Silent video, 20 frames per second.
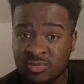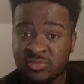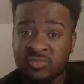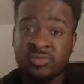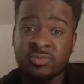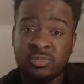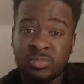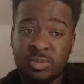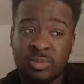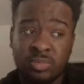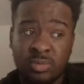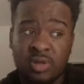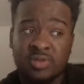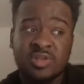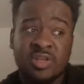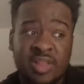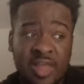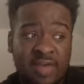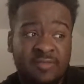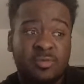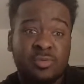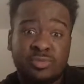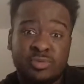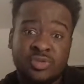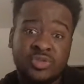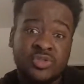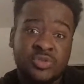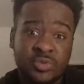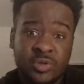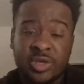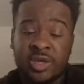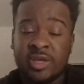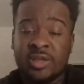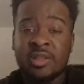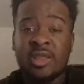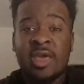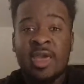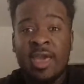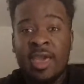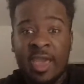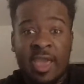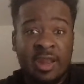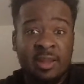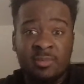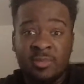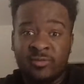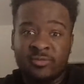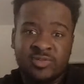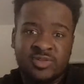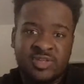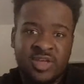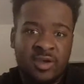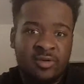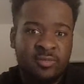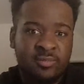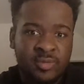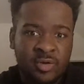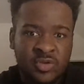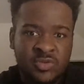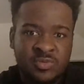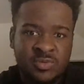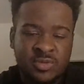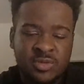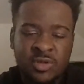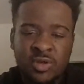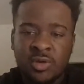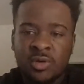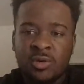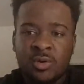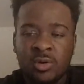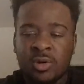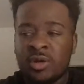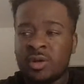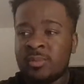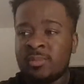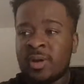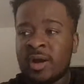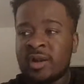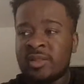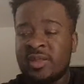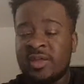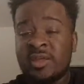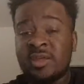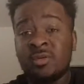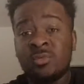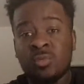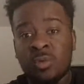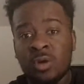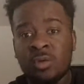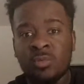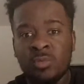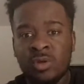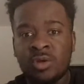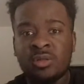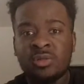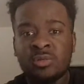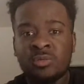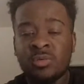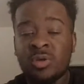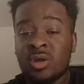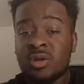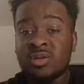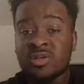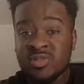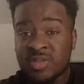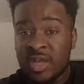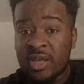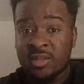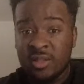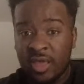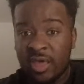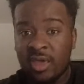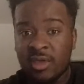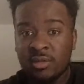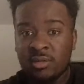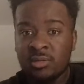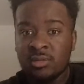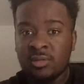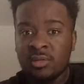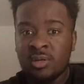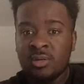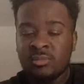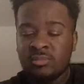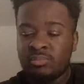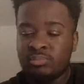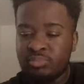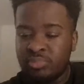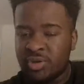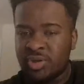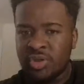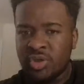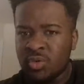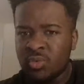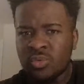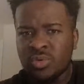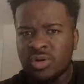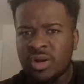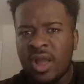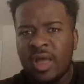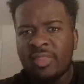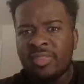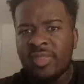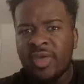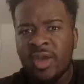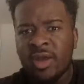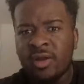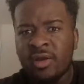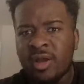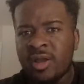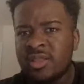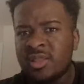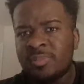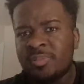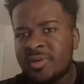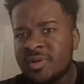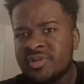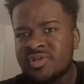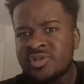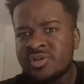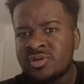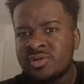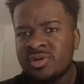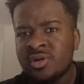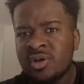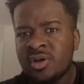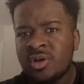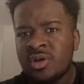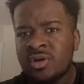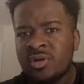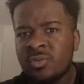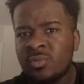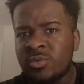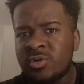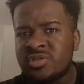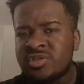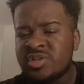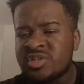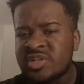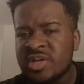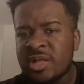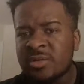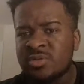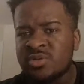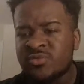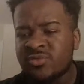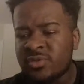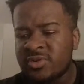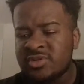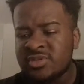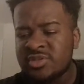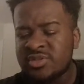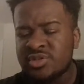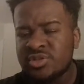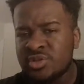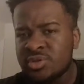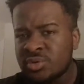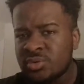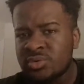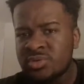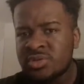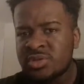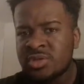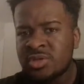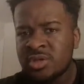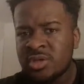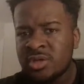to be brought to life on the screen had it been for Chadwick Boseman or anybody that he worked with. We understand that. But you were not there in the picture when T'Challa was first introduced